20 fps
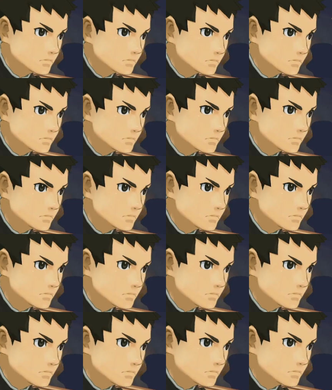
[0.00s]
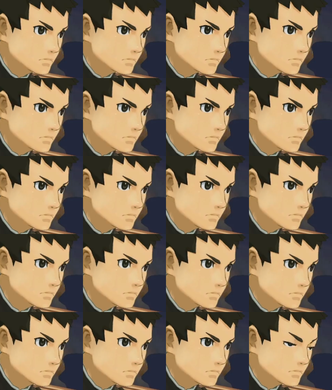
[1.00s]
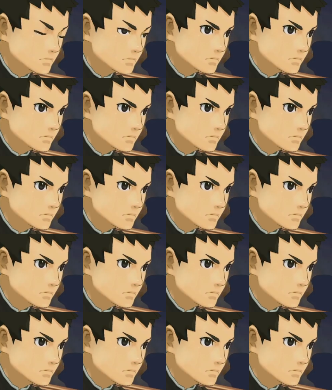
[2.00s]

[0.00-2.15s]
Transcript: No one is speaking in this clip.